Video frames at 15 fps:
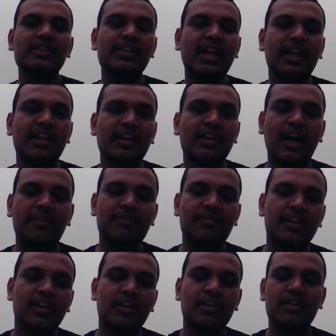And
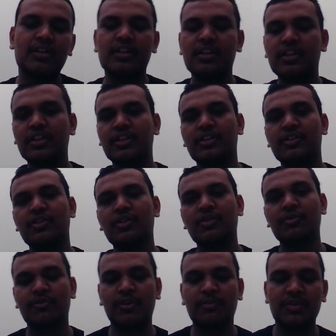after
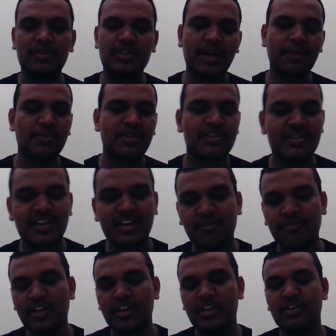from the chapter
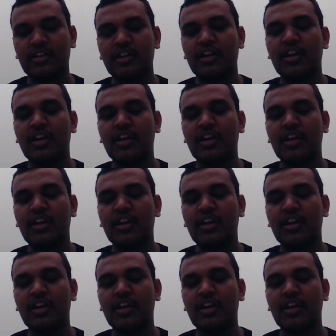7,